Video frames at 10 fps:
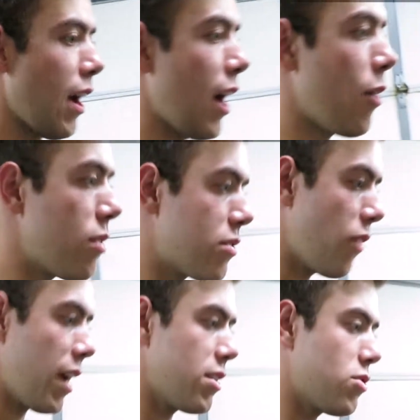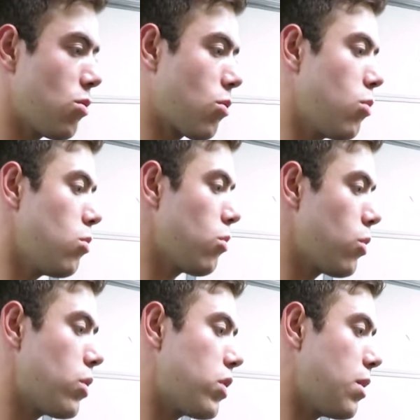I always find it so cool.
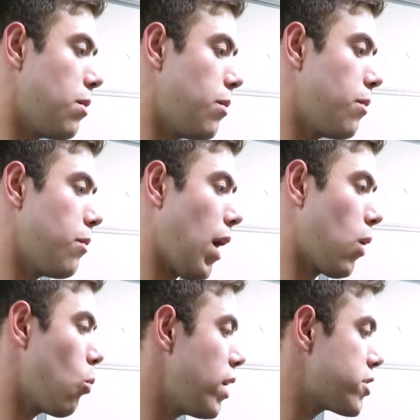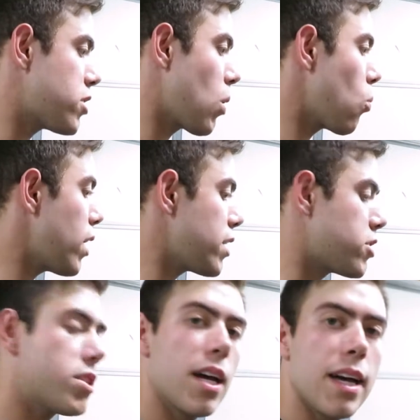The I wish, I
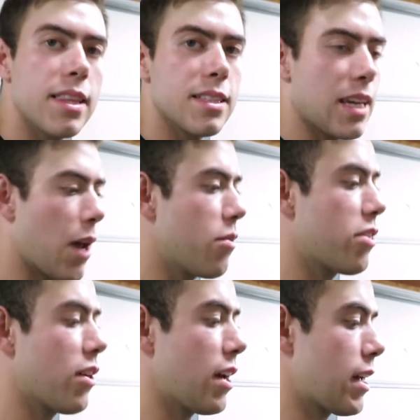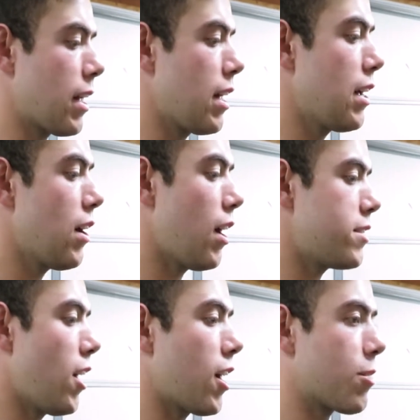wish that this came with like a
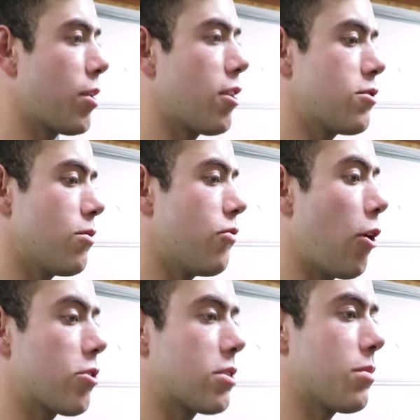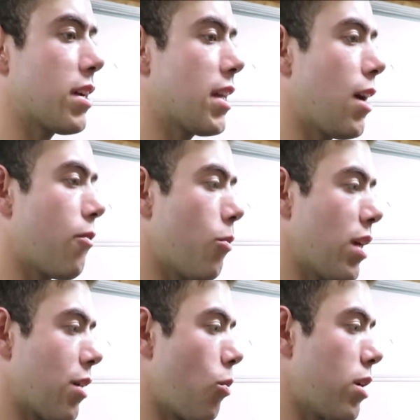documentary or some photos, something like that, from
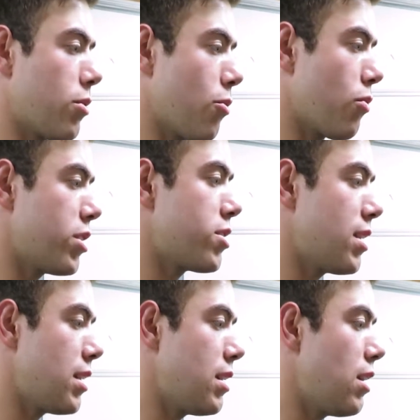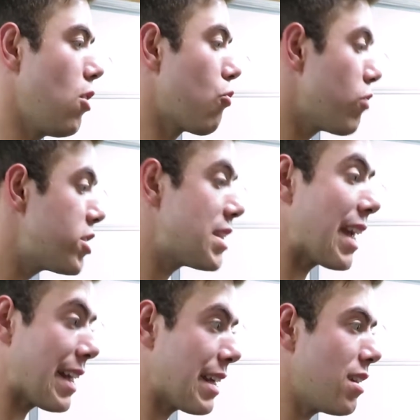like when it originated,
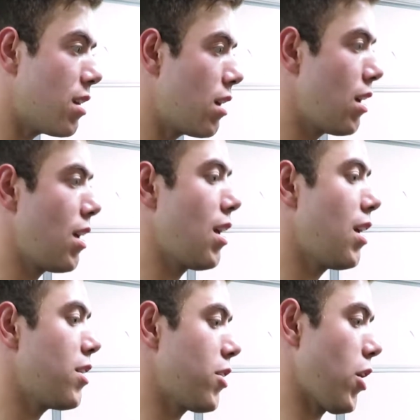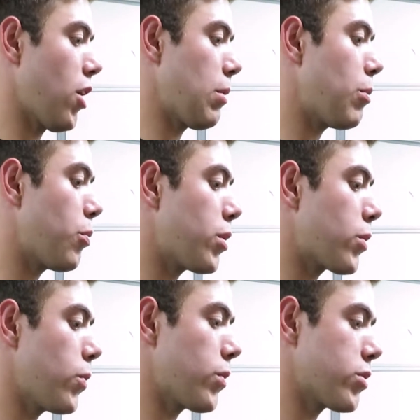originated. You know, it'd be pretty
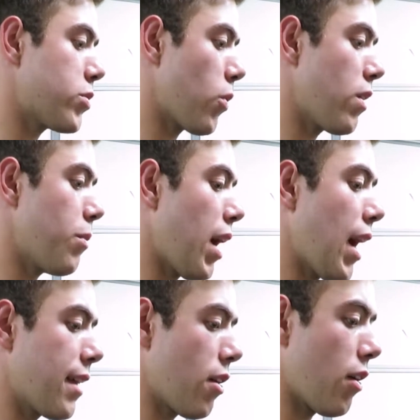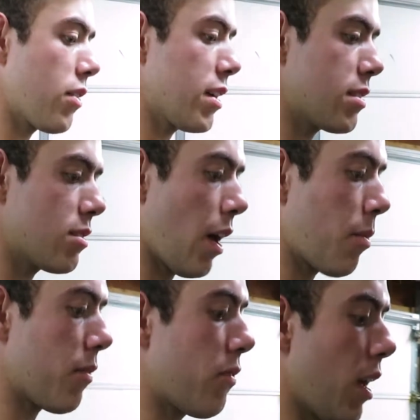cool, the story behind all this, how
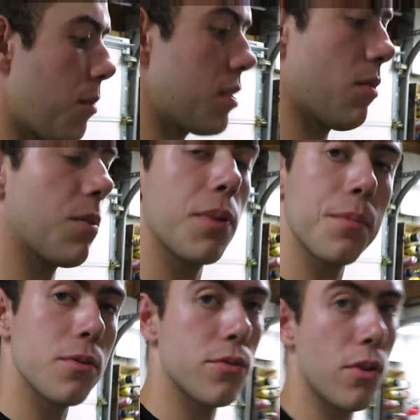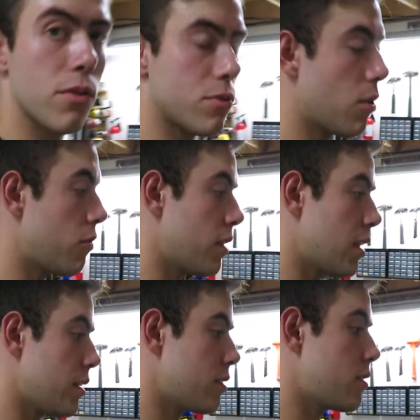many families, how many people drove drove in
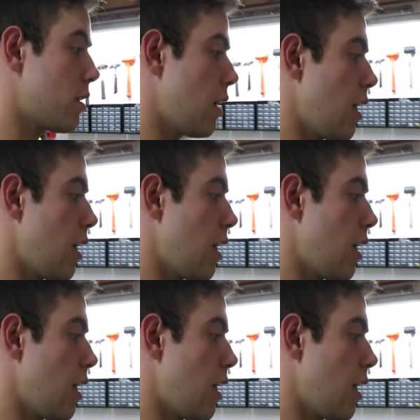this,